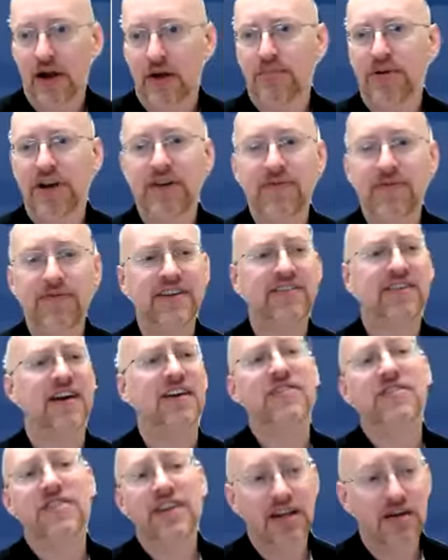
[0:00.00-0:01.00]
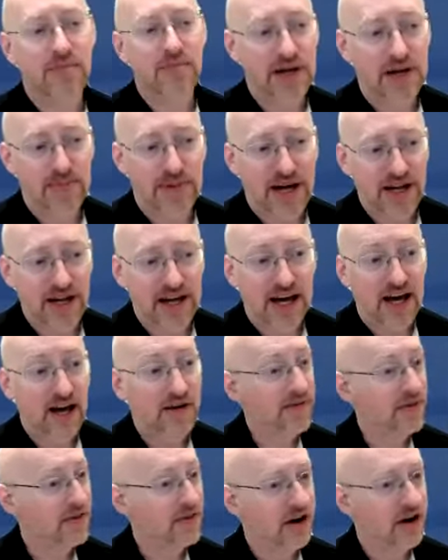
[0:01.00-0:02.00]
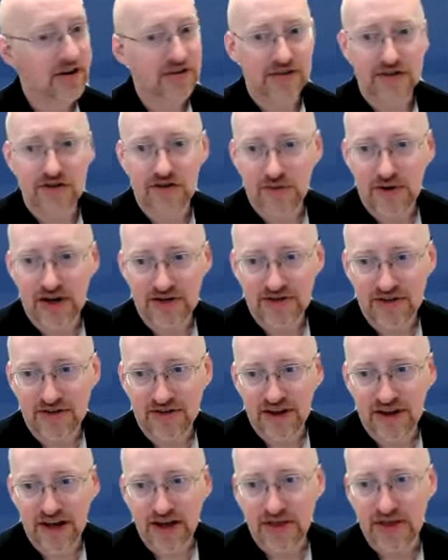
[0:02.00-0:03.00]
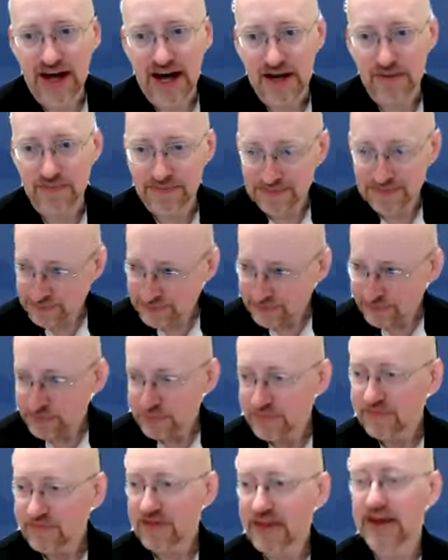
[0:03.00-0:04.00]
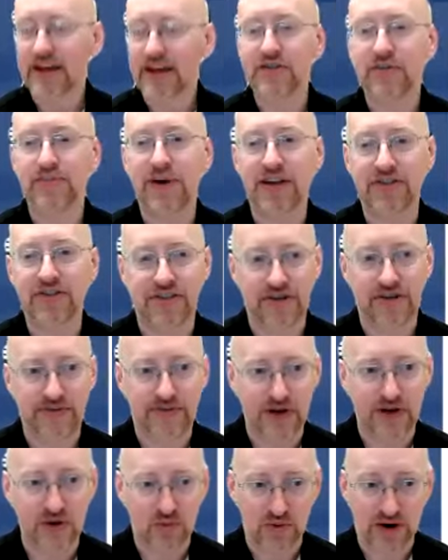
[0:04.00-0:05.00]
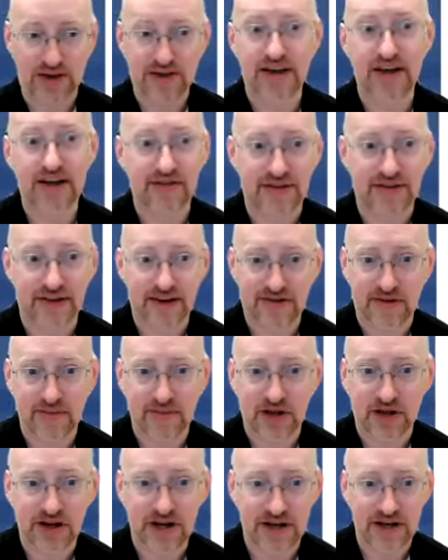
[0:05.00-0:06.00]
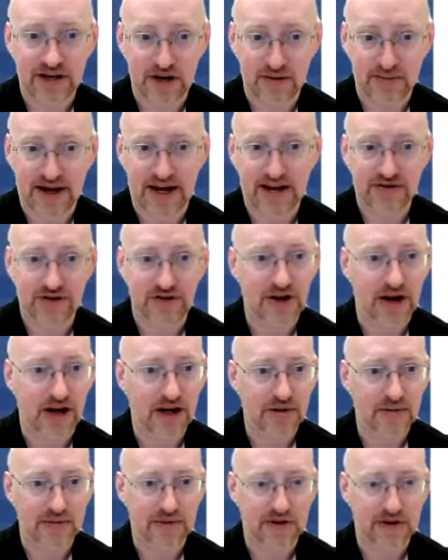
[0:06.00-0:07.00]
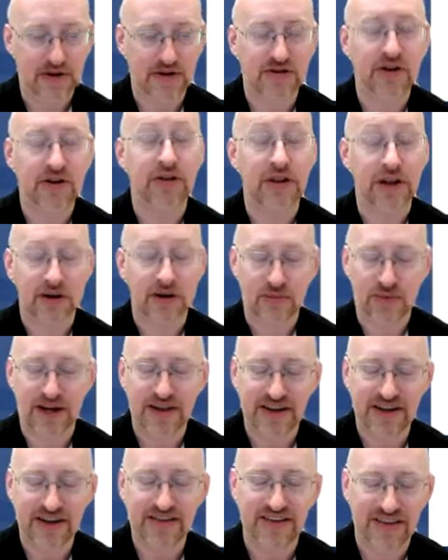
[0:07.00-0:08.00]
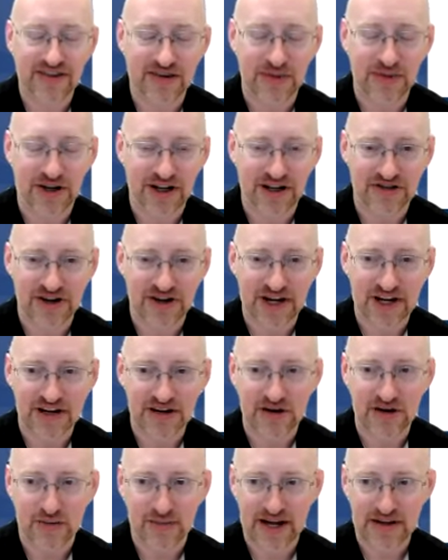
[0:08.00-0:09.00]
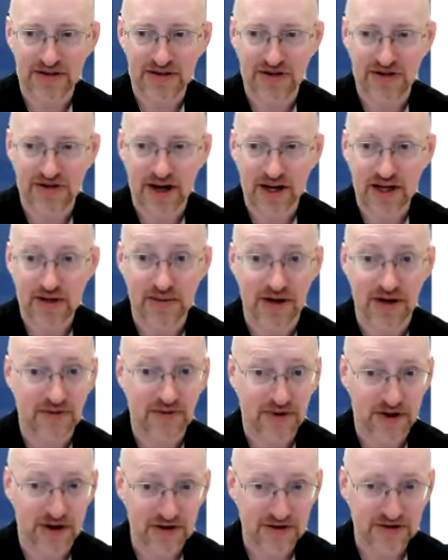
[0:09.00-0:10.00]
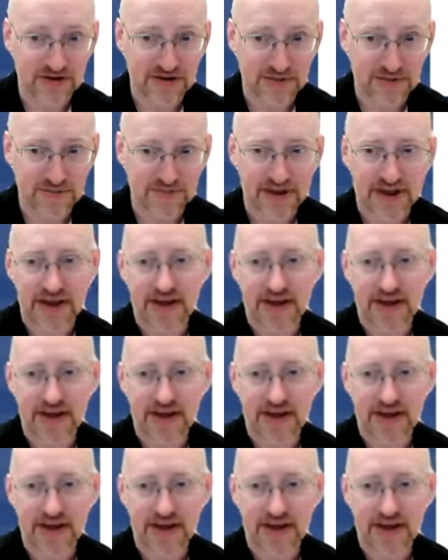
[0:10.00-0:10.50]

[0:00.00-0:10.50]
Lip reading: But if it does need to be a PDF, and there are situations like that, it's best if you run the accessibility in your master document, run the accessibility check in your master document first,